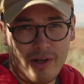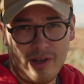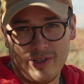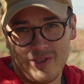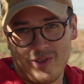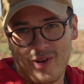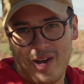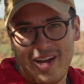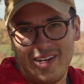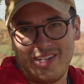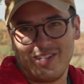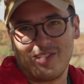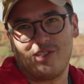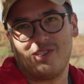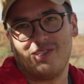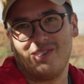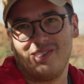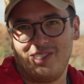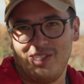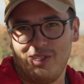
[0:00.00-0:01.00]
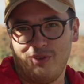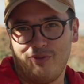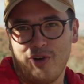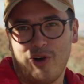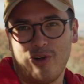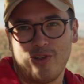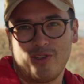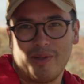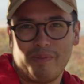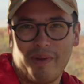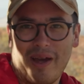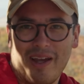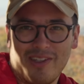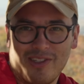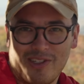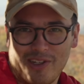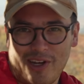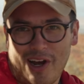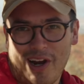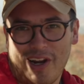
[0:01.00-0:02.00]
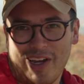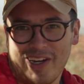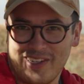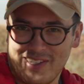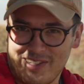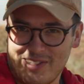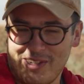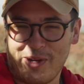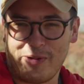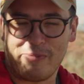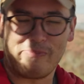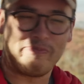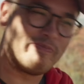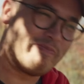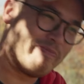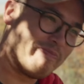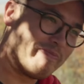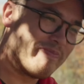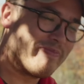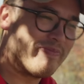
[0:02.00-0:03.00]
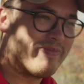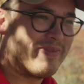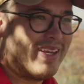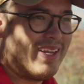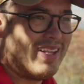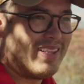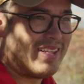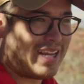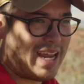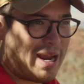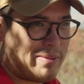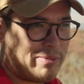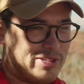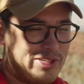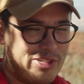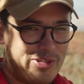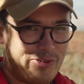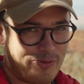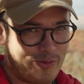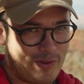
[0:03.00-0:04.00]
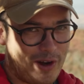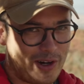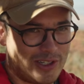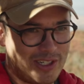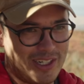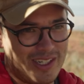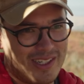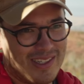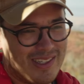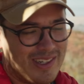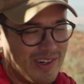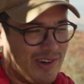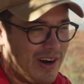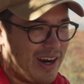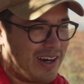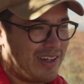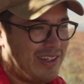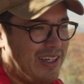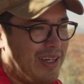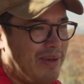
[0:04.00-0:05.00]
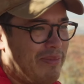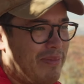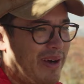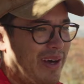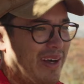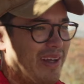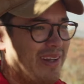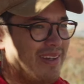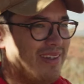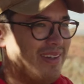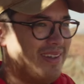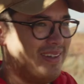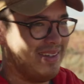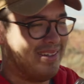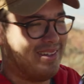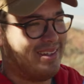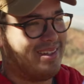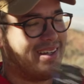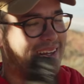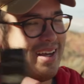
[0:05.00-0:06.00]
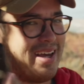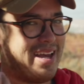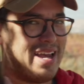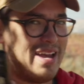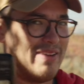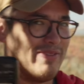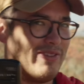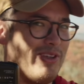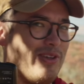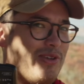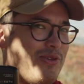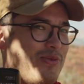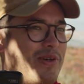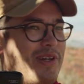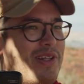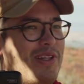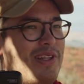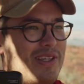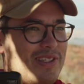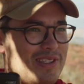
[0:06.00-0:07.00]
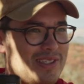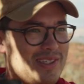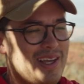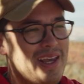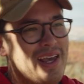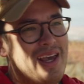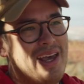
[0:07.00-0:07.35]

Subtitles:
so I just default to my Sekonic. So the camera still functions correctly, but I have to use one of these.